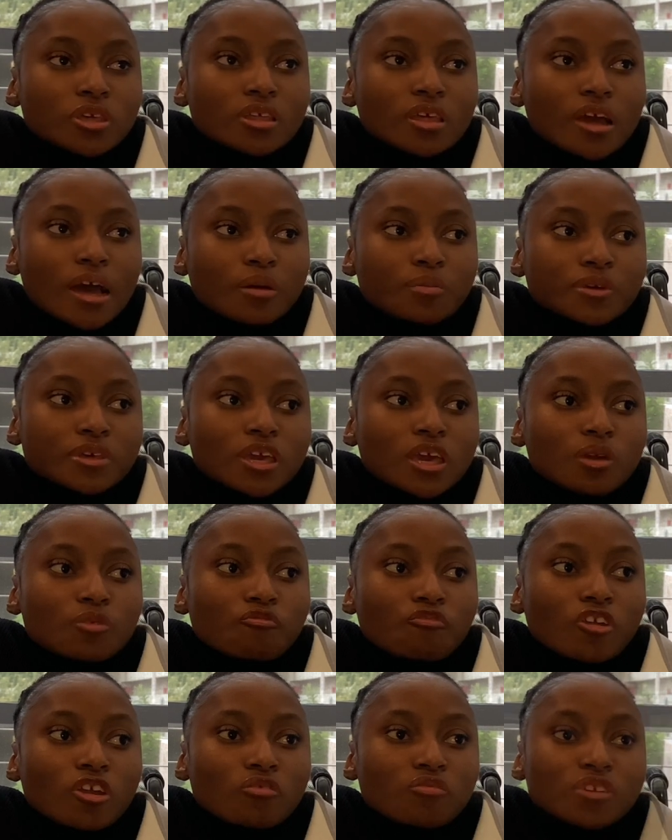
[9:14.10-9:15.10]
I became
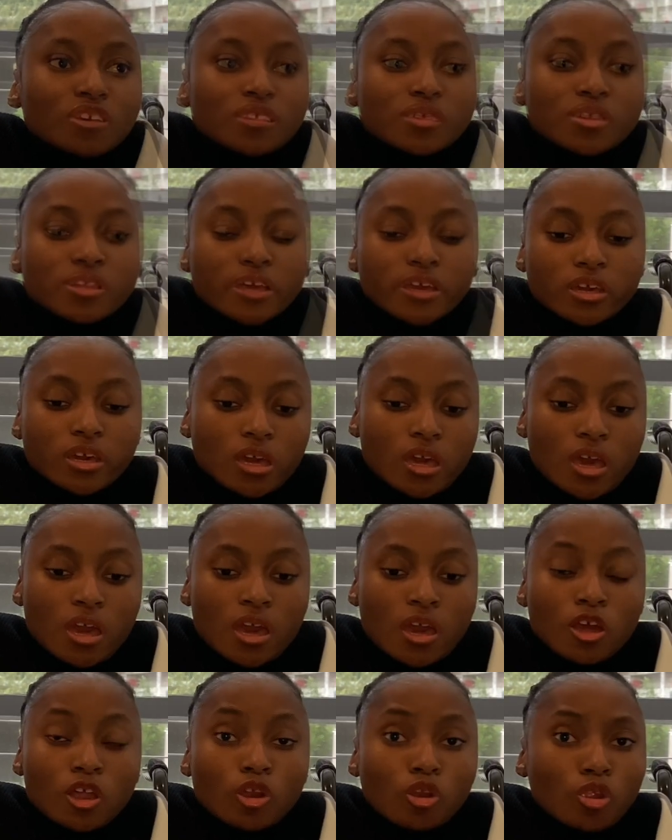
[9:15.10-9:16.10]
very like
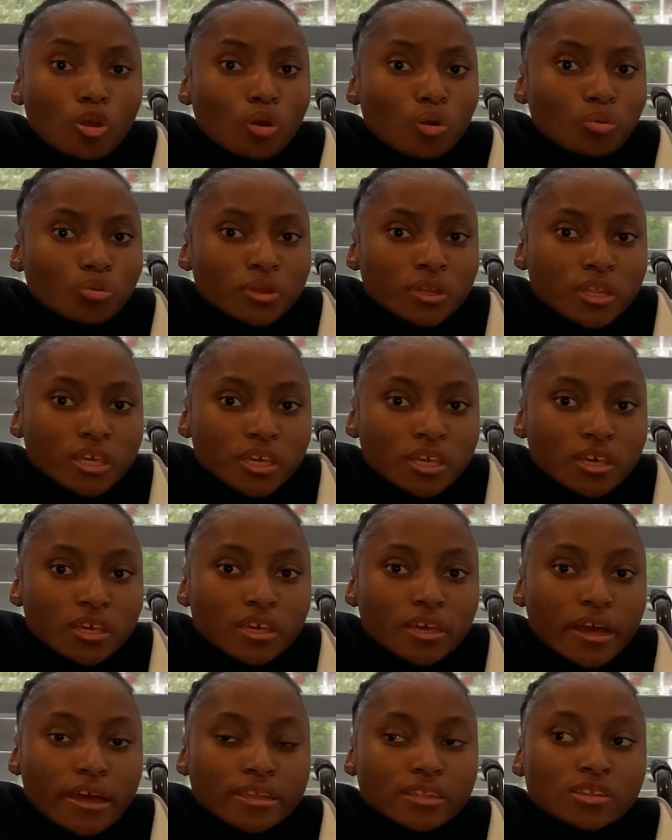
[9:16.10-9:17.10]

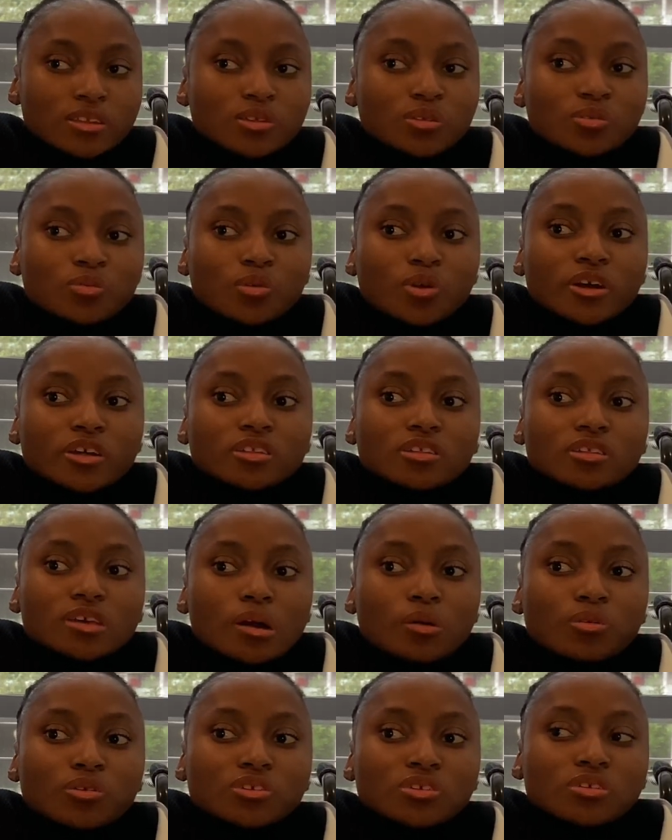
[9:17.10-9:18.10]
lonely. I
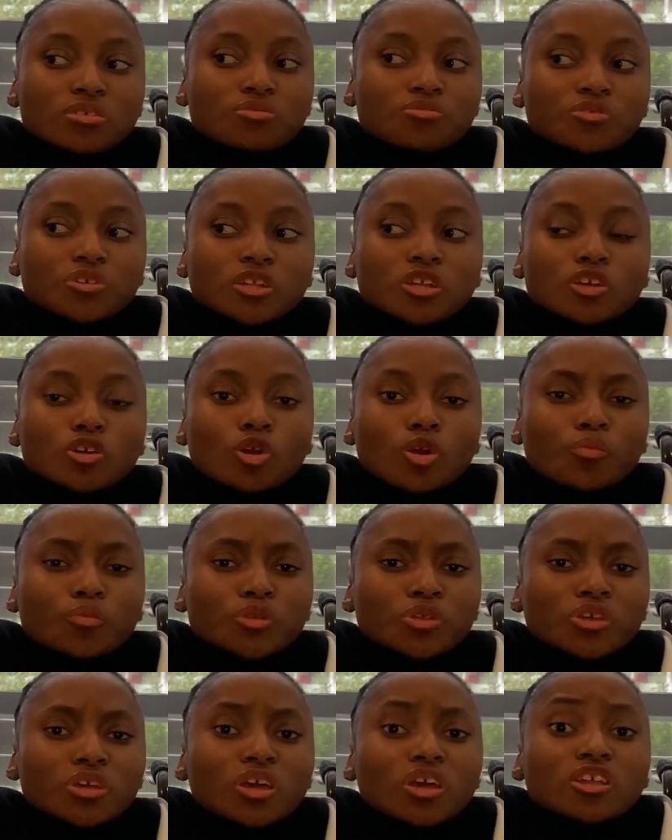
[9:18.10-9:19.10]
wasn't really
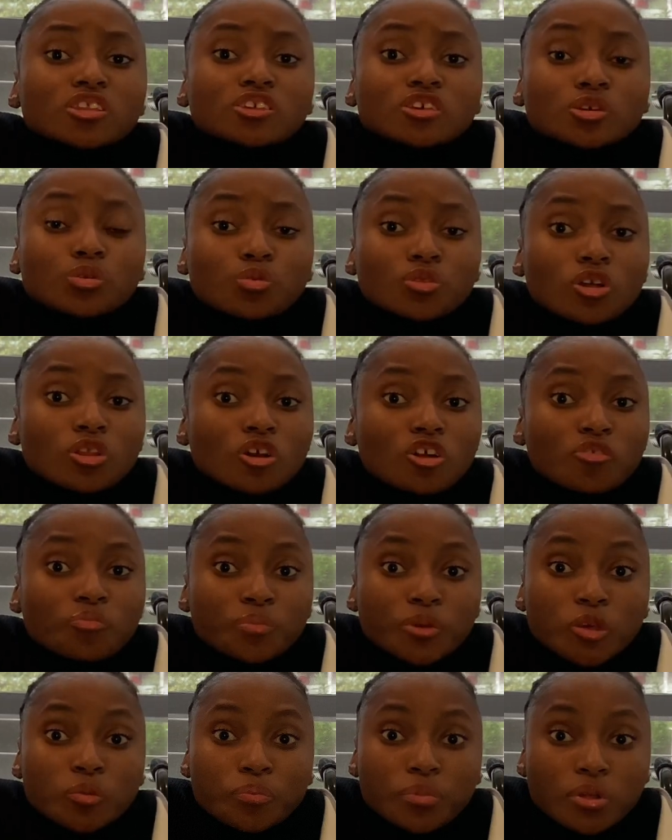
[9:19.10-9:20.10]
communicating with a lot of
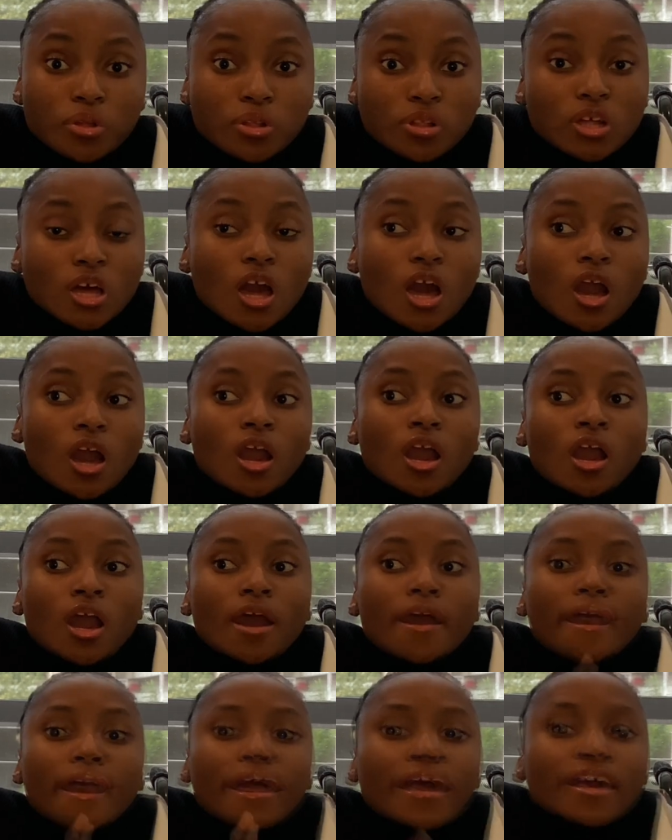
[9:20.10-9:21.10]
people.
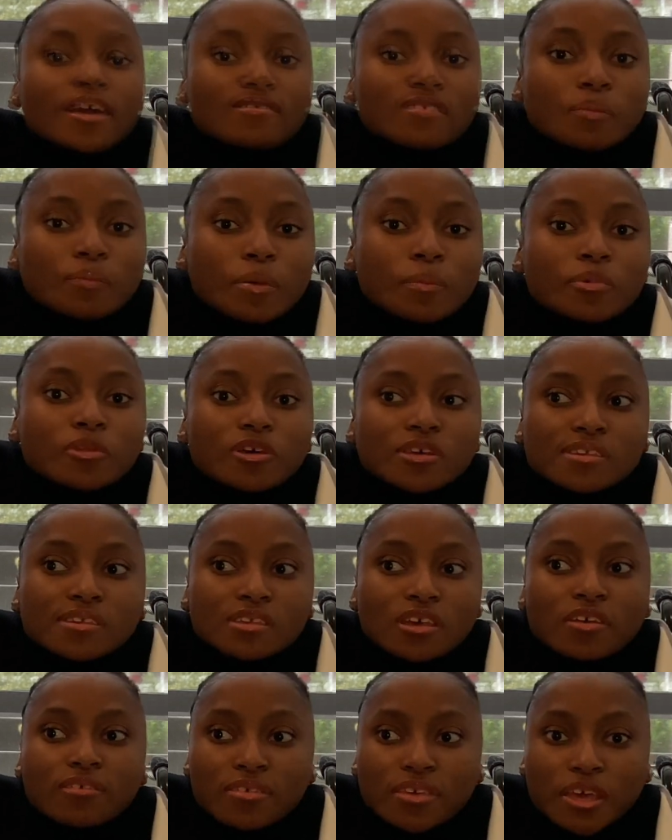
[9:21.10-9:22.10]
Whenever people are
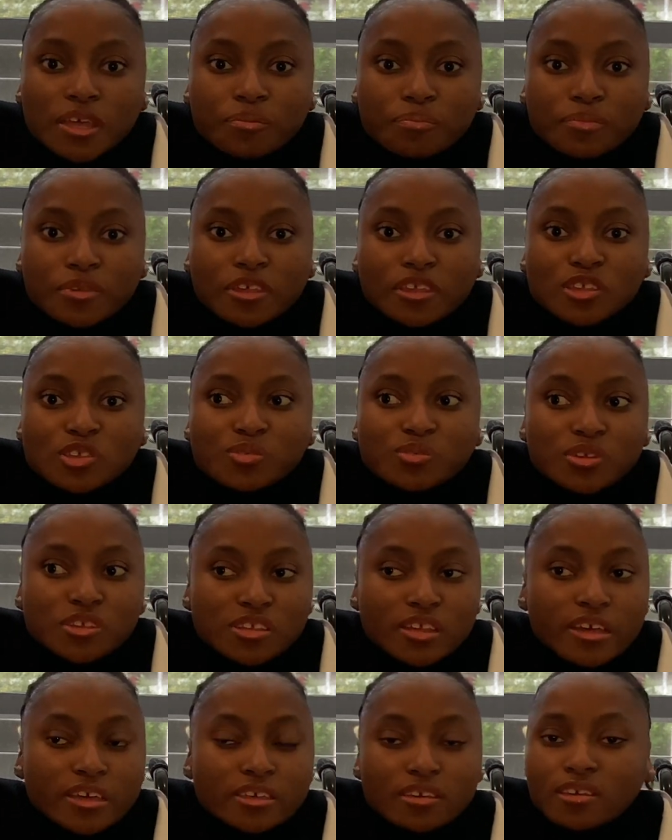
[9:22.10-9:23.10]
staring at me, it was
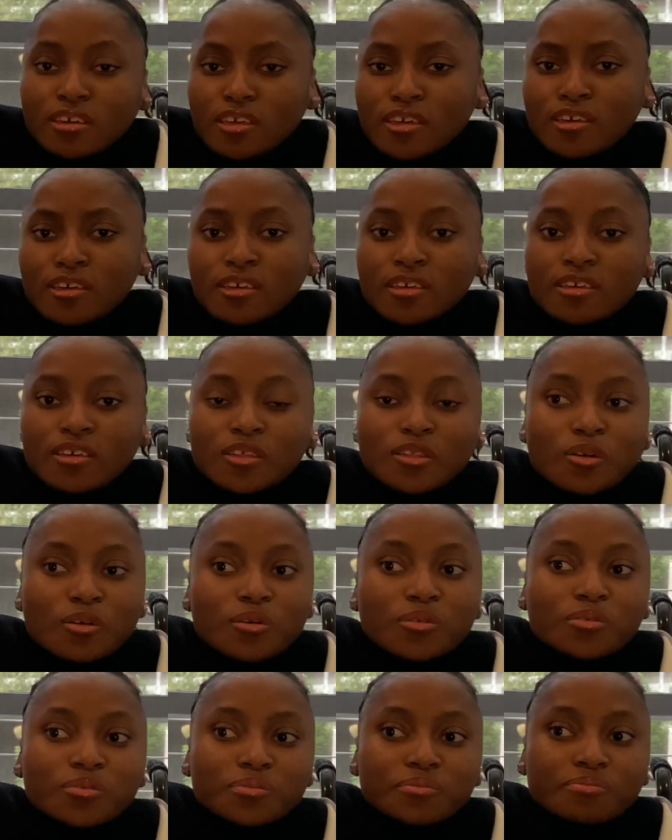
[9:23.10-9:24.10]
like,
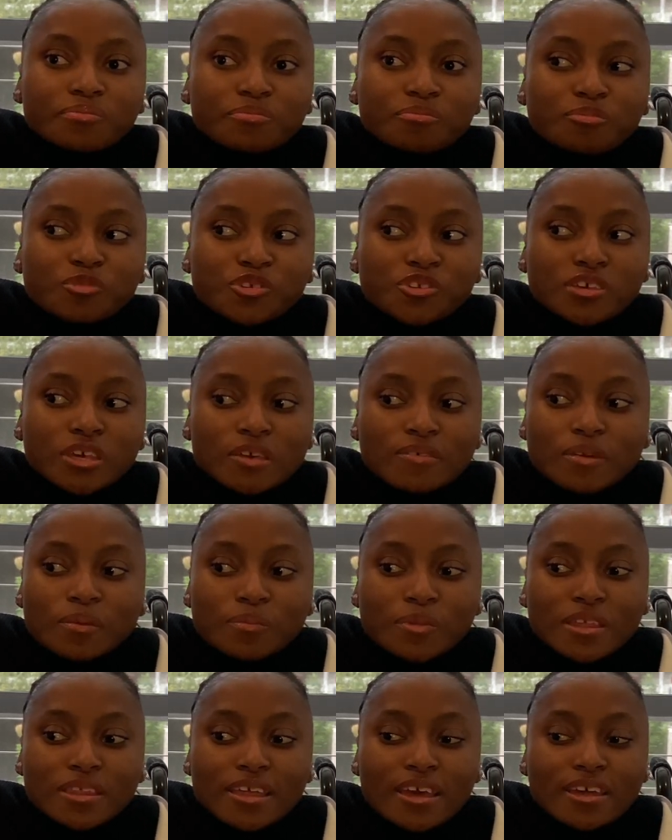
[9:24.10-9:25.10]
was giving
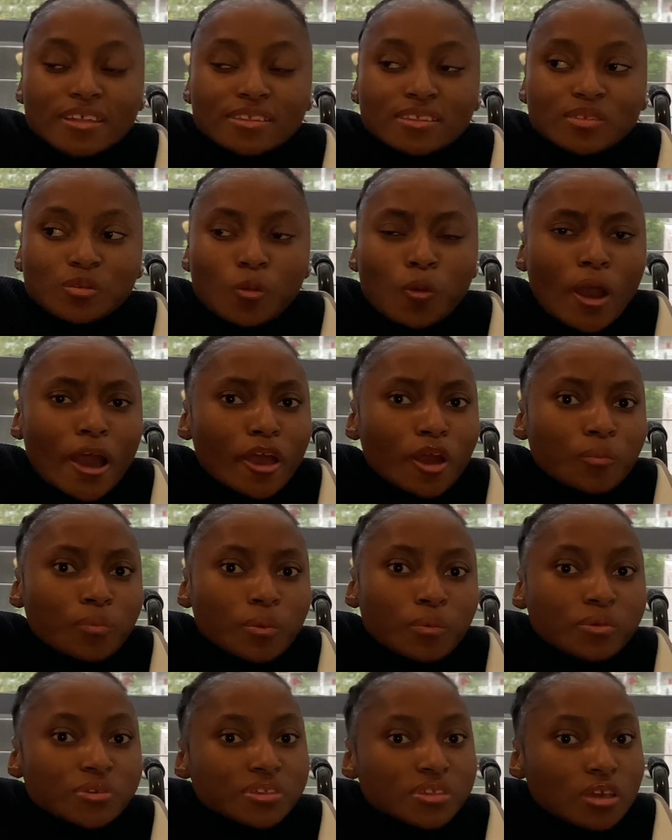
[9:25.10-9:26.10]
me that, why are
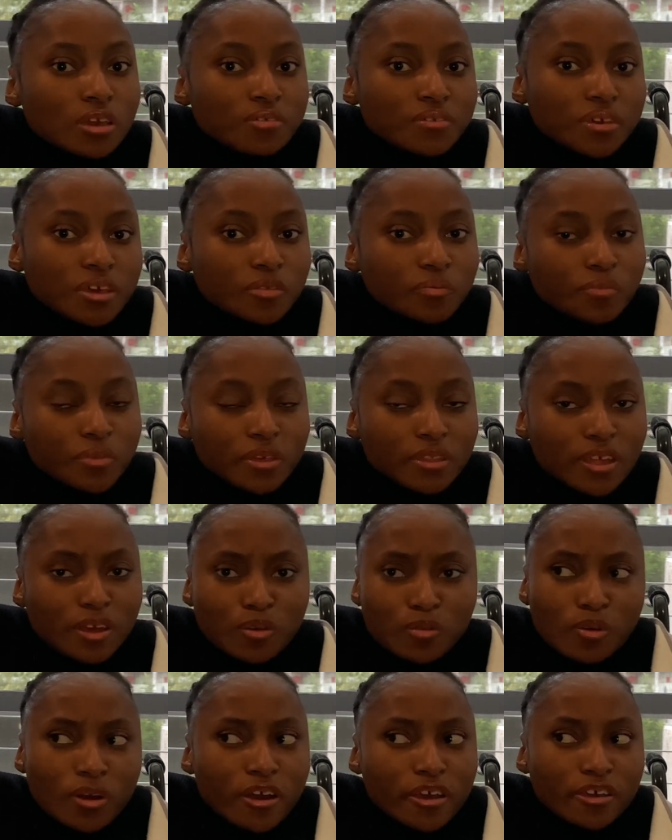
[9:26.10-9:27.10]
people staring at me? Like,
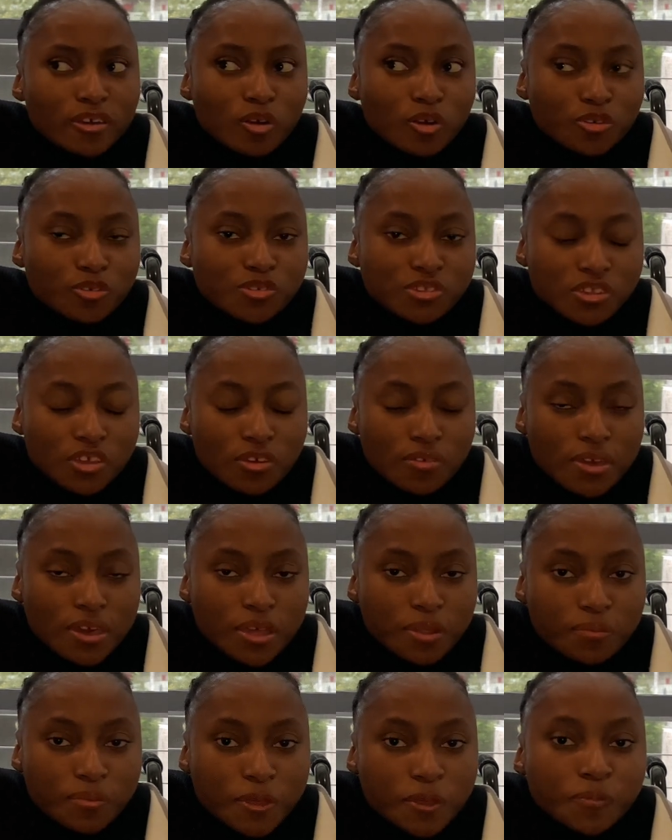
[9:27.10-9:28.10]
why are you staring
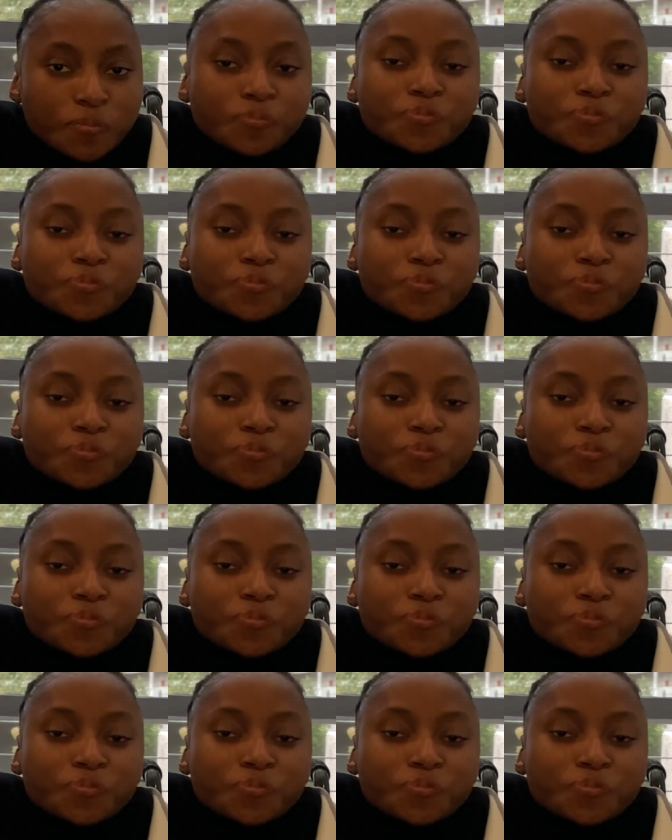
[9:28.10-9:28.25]
at me?